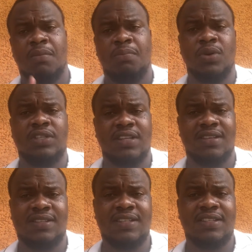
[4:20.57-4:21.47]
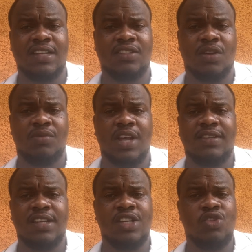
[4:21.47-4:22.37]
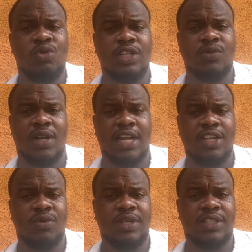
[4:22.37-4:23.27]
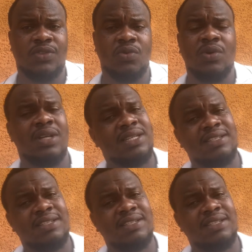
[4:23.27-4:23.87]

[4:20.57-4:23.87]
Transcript: Put the CSEC subjects in unit 1 and unit 2.